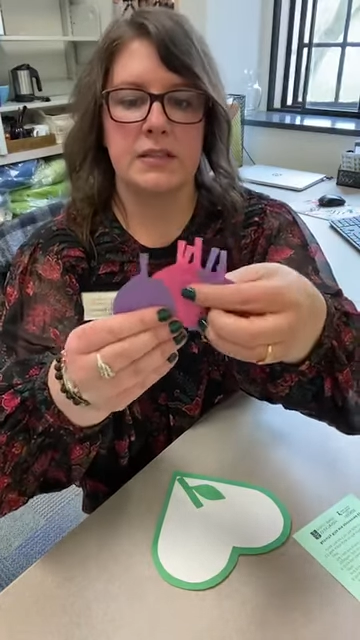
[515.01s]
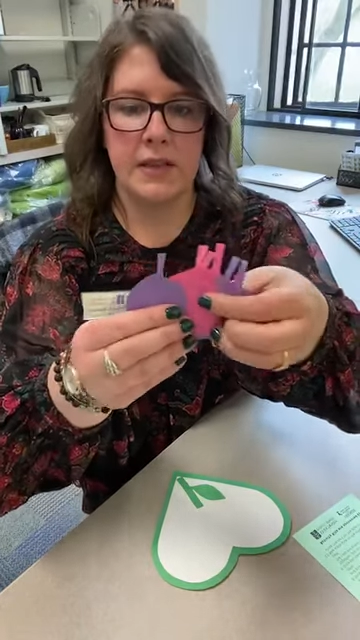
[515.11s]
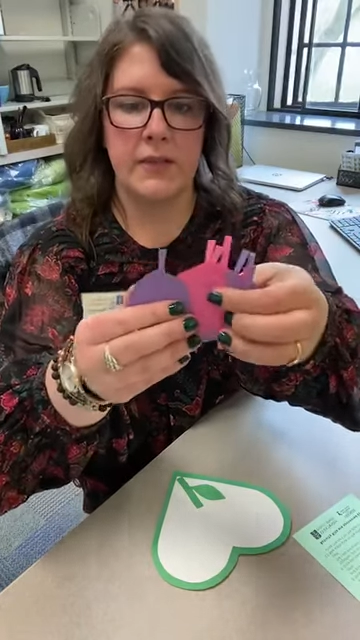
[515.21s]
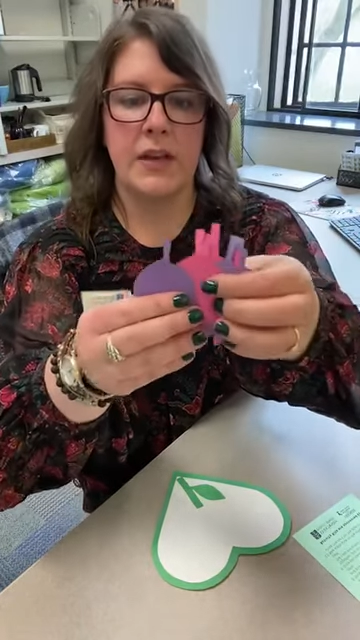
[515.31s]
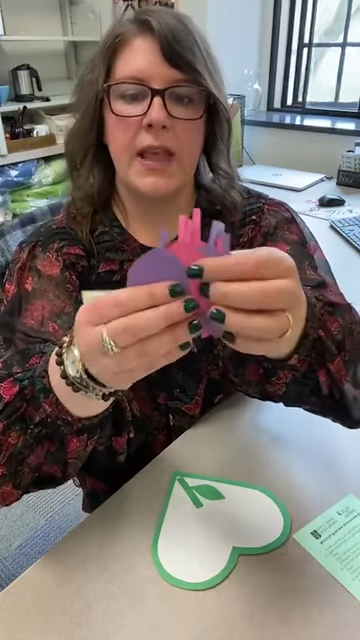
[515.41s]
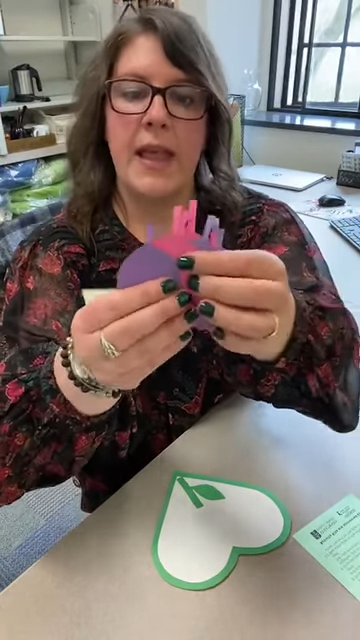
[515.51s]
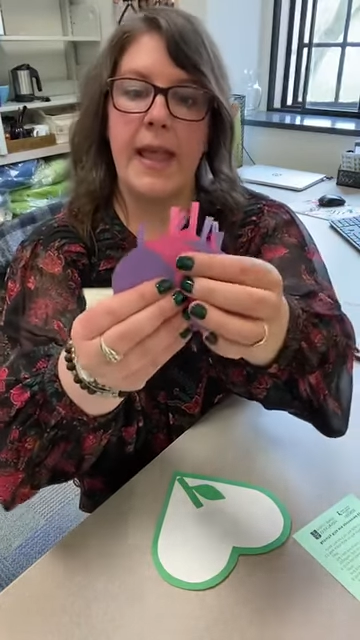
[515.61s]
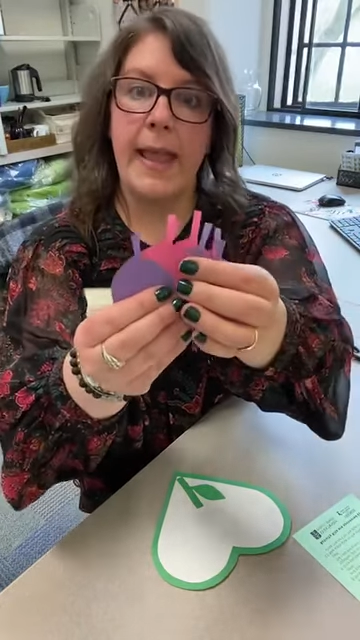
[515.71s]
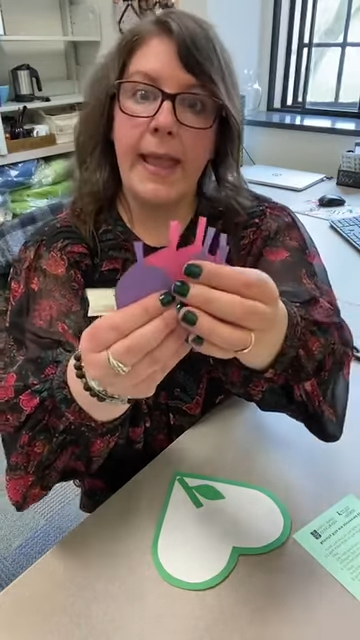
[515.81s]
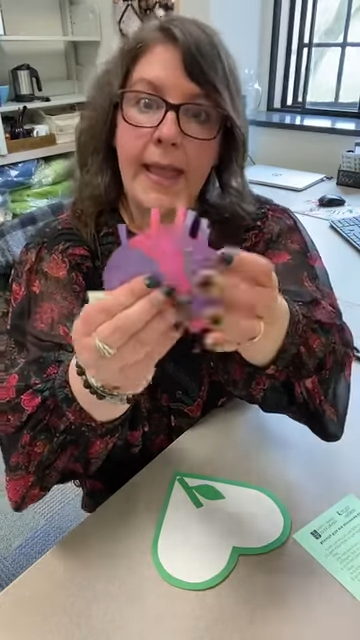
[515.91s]
seven,
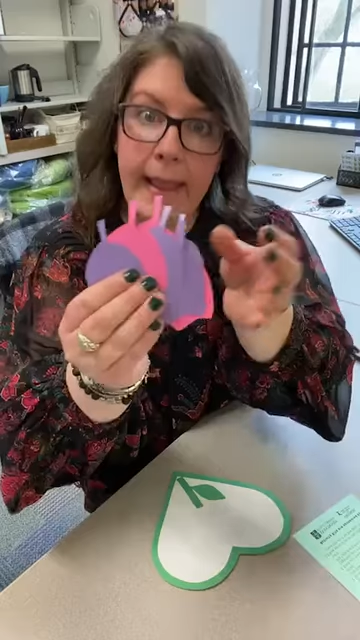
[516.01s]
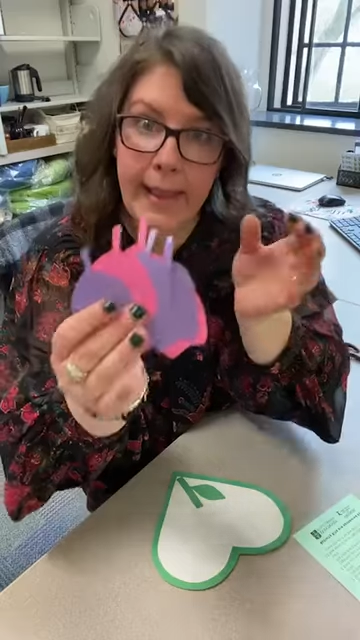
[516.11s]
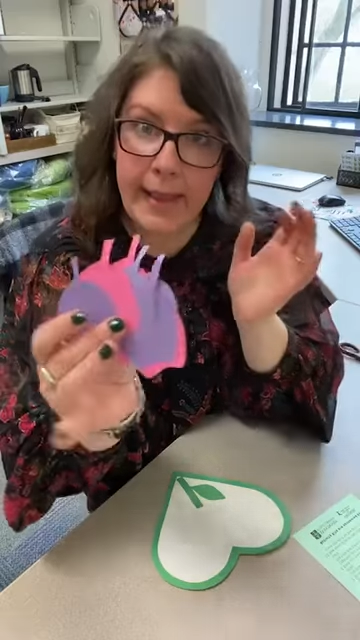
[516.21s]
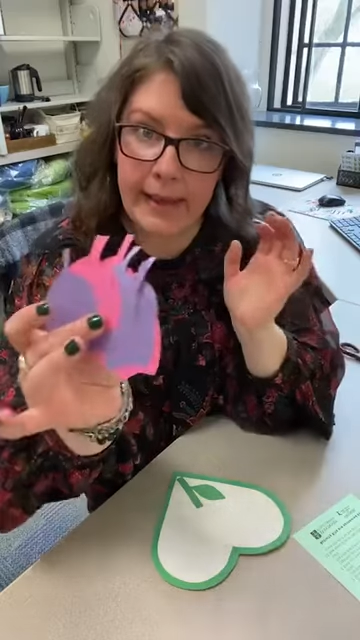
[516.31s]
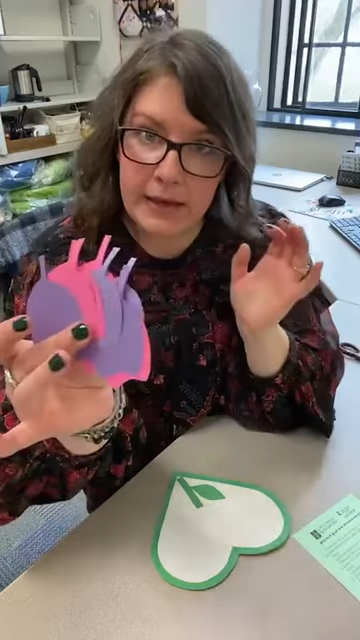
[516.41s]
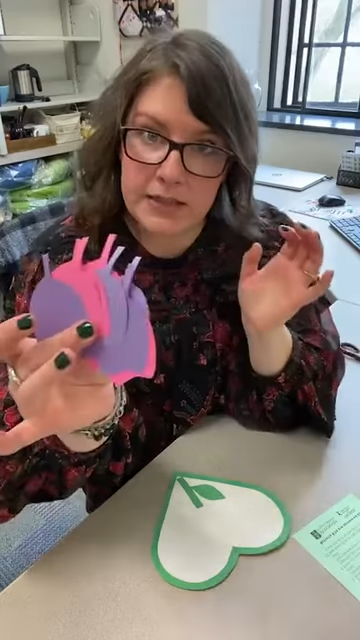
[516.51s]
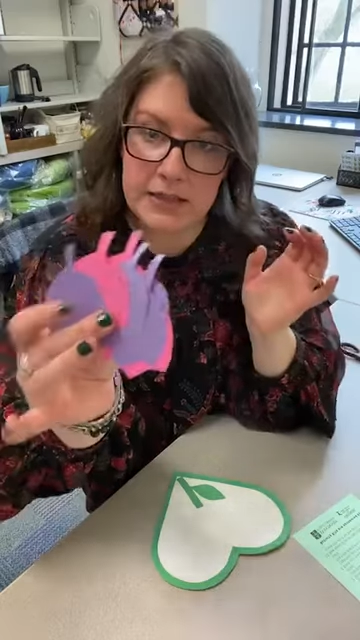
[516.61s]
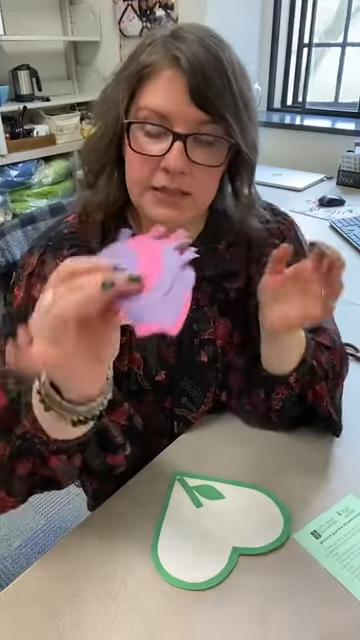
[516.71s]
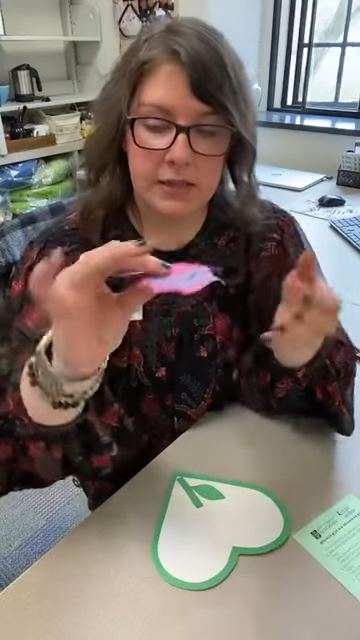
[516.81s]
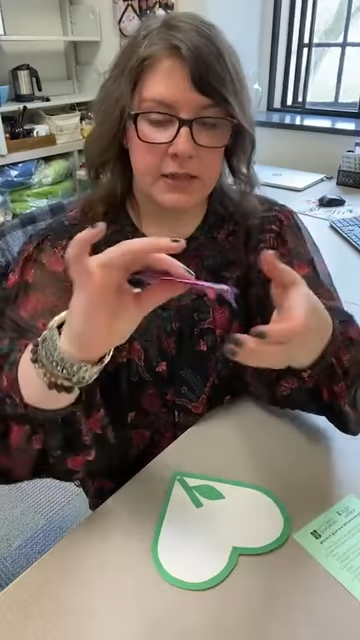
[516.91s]

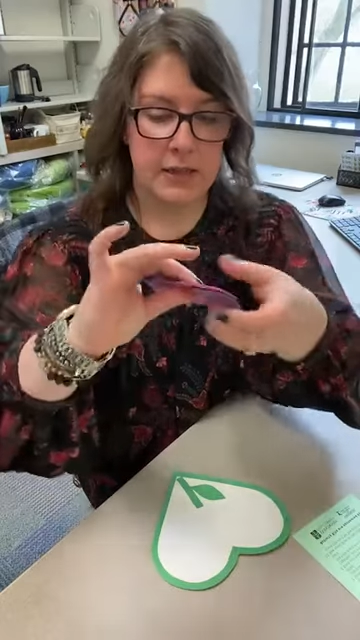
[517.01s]
eight.